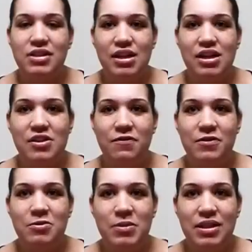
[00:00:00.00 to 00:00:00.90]
done it in a
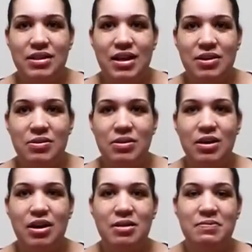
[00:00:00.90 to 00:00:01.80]
few weeks now.
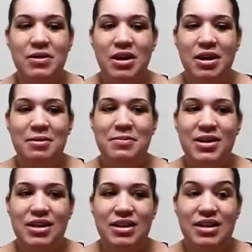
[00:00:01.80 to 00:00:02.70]

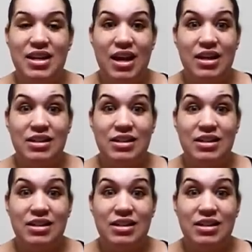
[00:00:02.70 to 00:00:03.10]
But yeah,